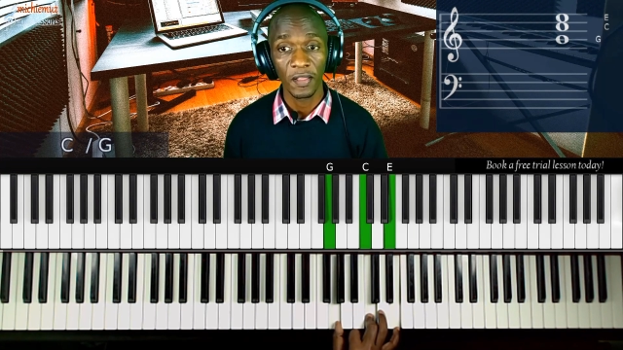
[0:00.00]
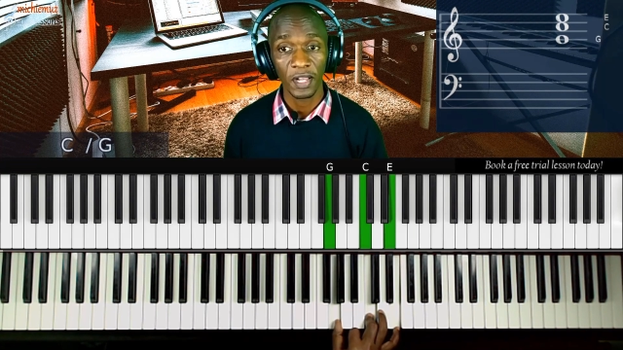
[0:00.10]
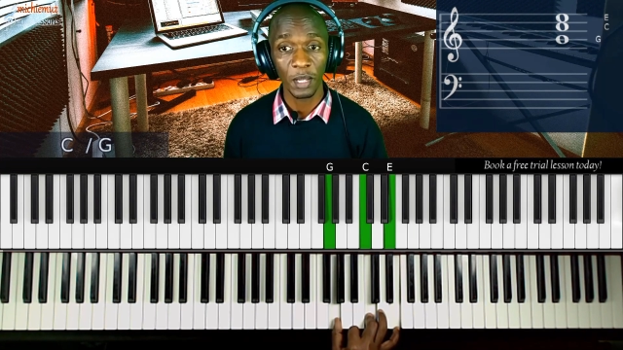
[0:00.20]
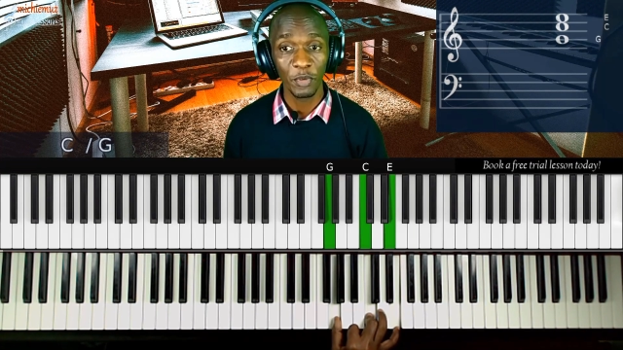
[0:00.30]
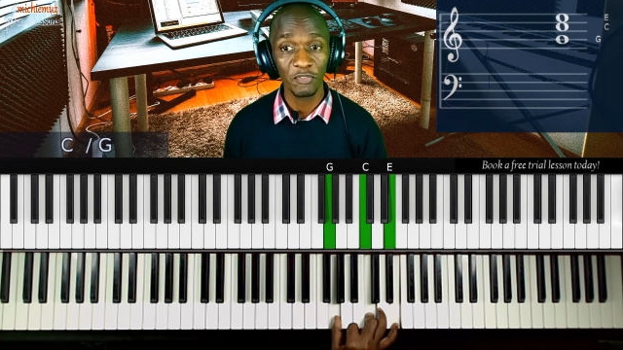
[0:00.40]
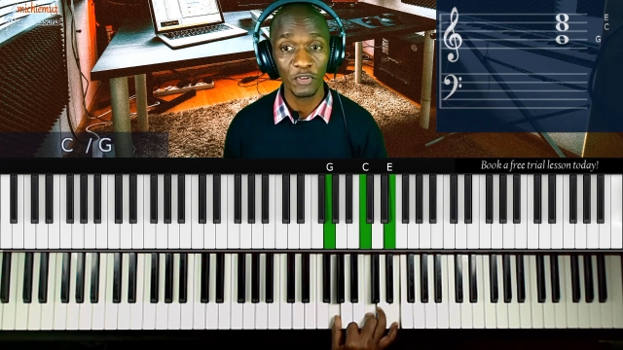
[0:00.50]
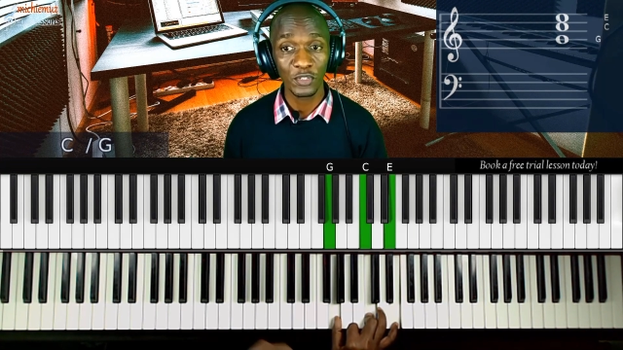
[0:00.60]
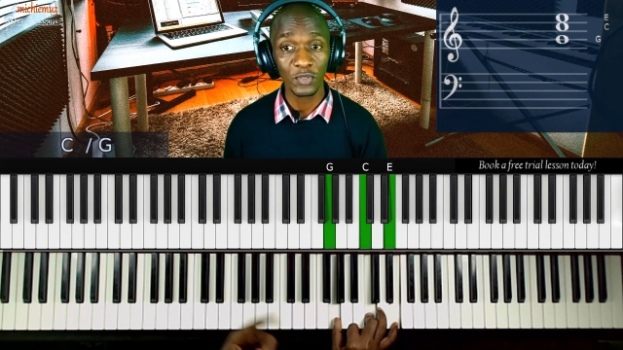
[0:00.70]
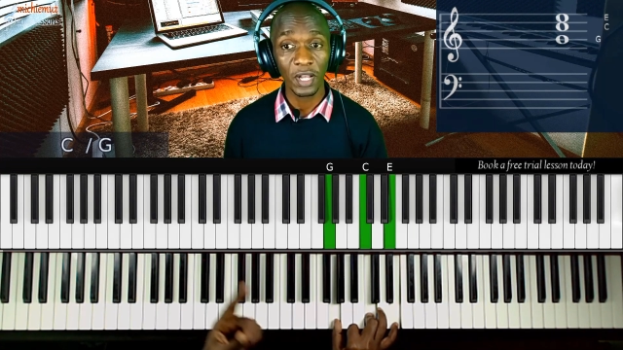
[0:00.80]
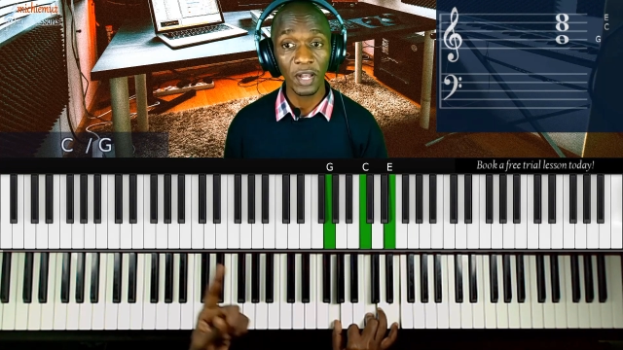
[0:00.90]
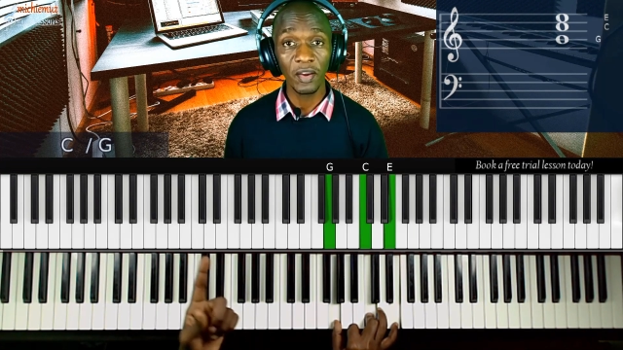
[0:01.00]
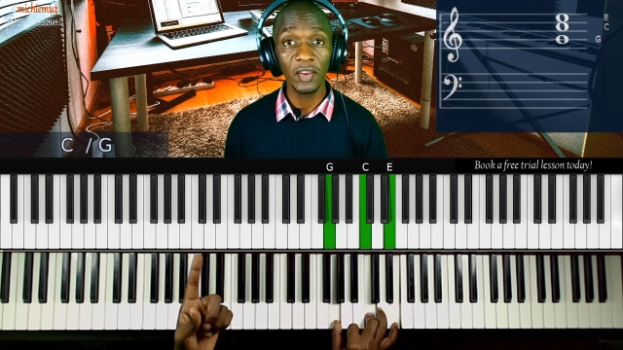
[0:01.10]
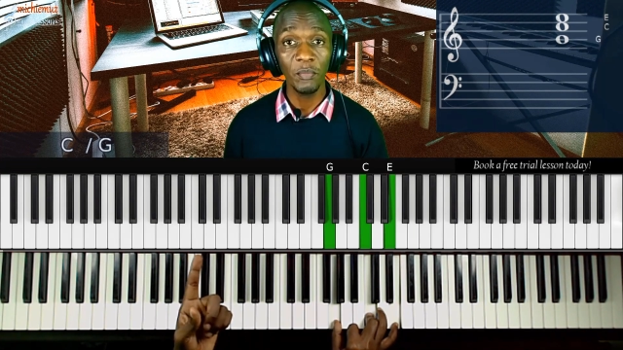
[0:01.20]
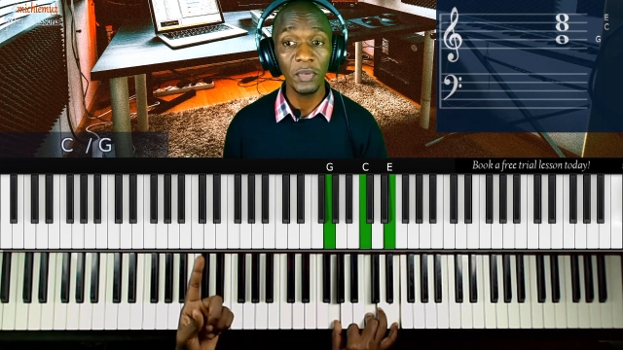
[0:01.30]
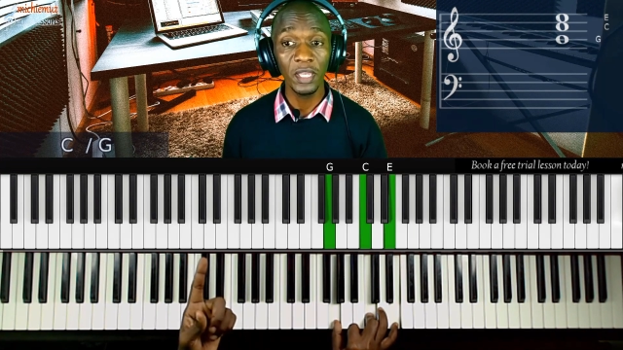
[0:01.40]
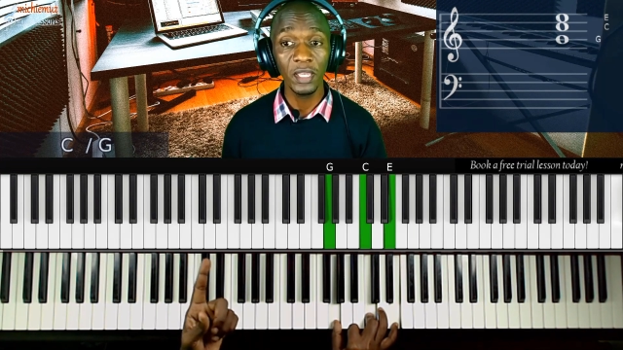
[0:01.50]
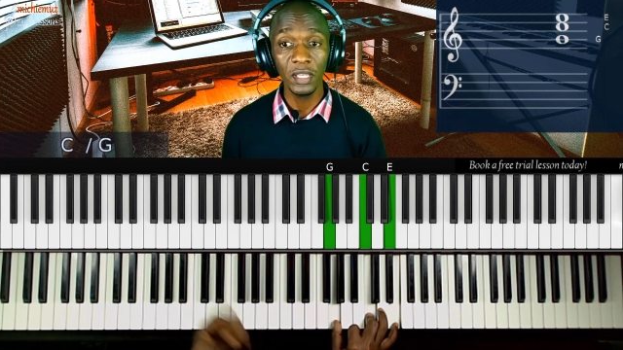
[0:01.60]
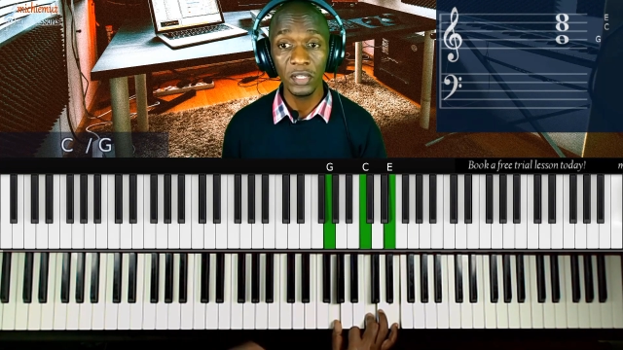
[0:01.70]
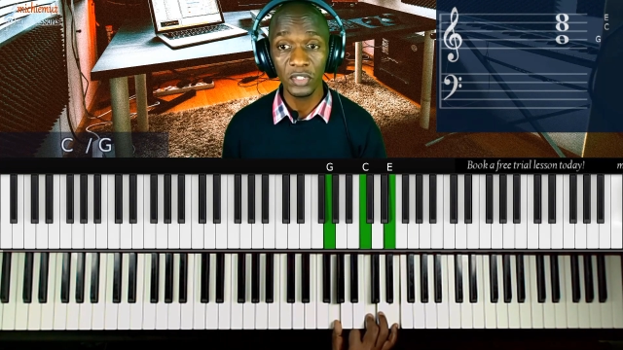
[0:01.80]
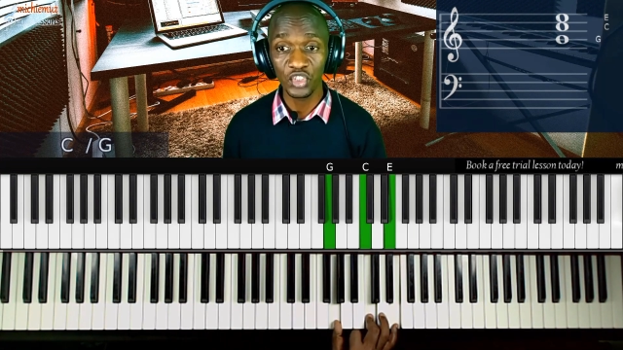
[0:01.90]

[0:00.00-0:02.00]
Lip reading: coming for to carry me.